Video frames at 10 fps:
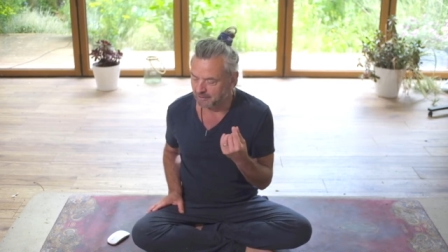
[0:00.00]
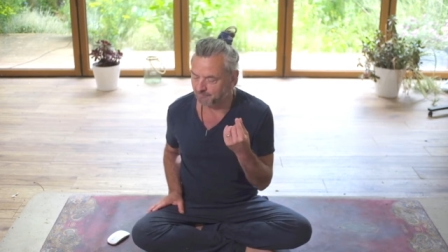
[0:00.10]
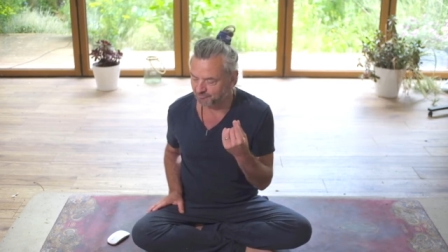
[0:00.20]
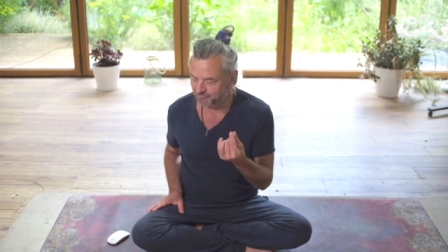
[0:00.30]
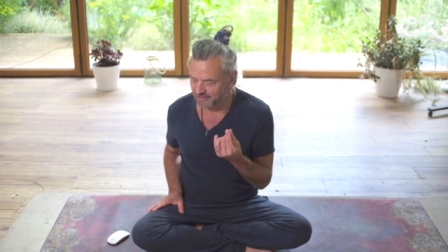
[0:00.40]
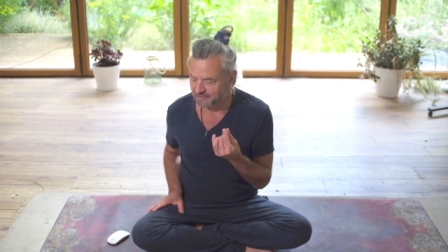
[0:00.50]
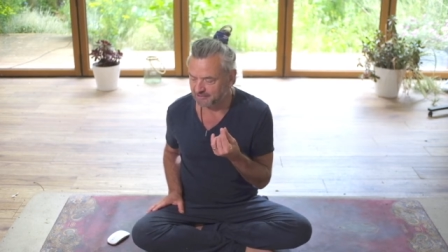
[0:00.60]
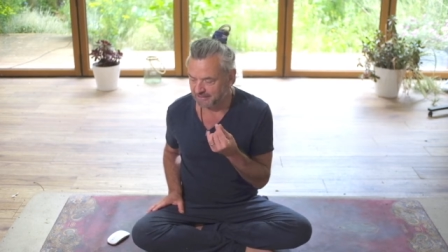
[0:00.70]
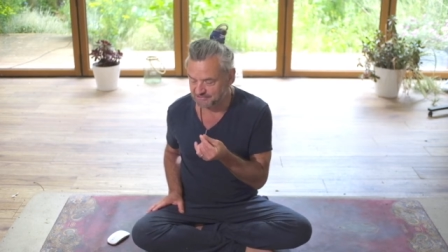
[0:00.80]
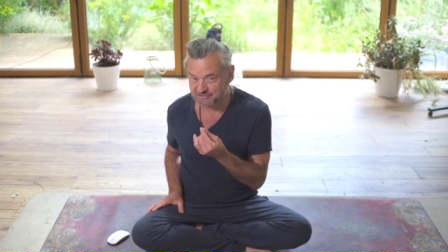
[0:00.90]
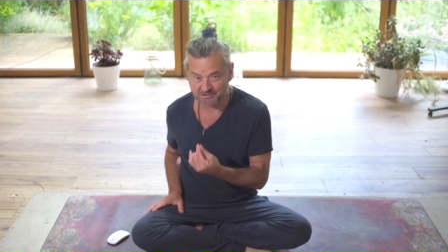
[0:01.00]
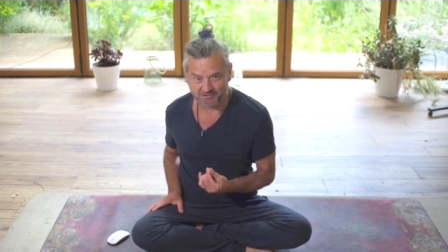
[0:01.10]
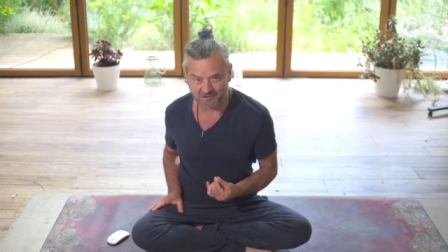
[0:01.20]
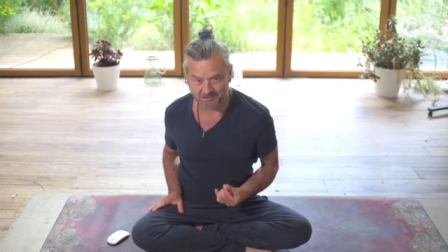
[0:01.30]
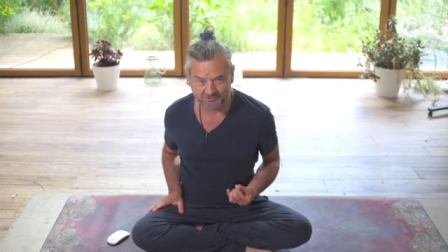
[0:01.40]
opening up the feet
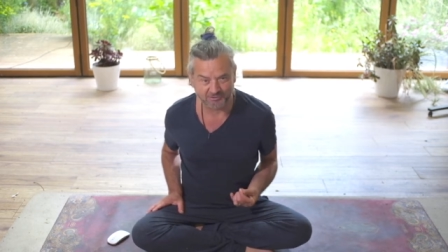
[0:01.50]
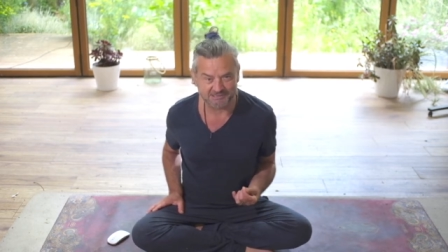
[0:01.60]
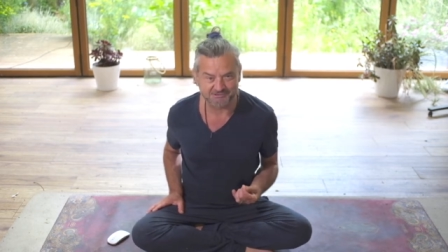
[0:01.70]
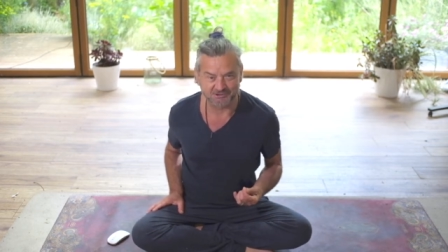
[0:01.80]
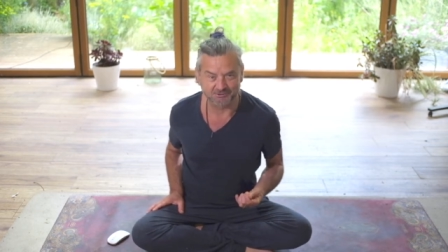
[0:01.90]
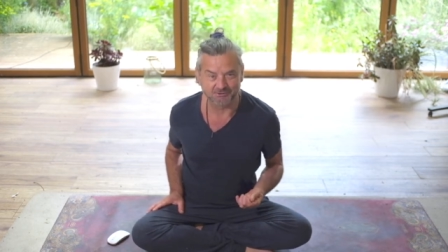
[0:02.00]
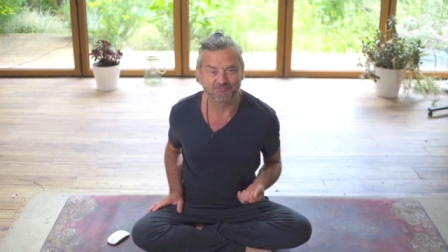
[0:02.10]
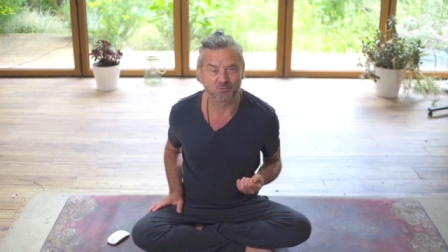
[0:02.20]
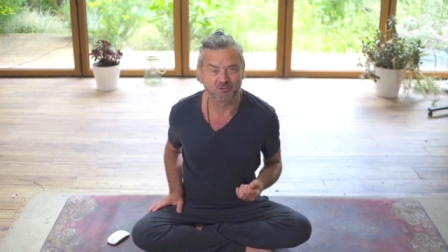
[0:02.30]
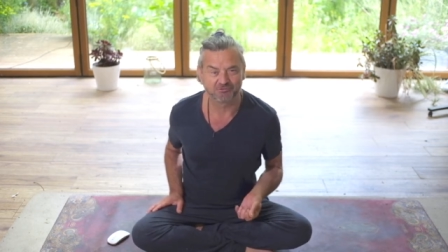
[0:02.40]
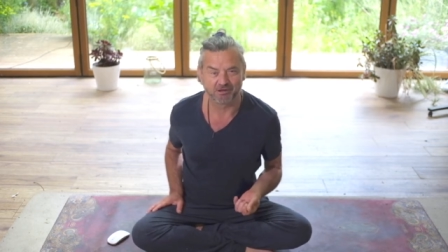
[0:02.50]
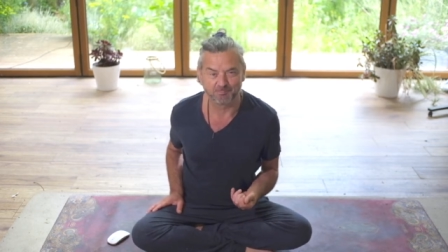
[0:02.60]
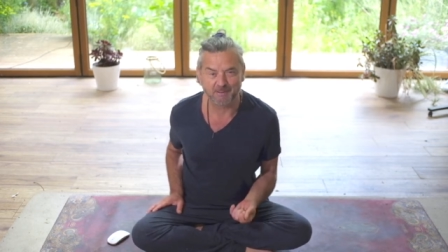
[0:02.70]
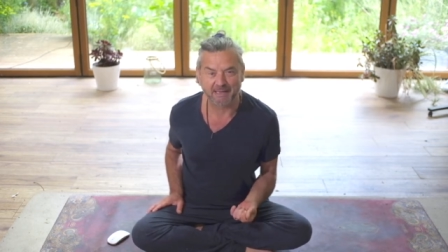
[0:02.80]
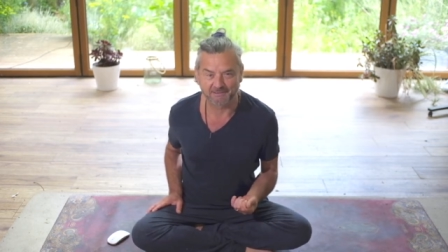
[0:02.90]
is the thing that you need to do if you want to
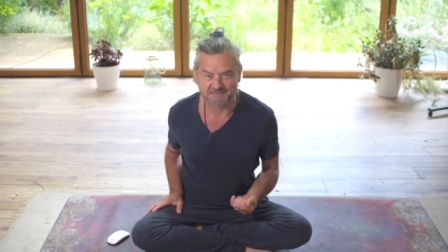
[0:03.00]
find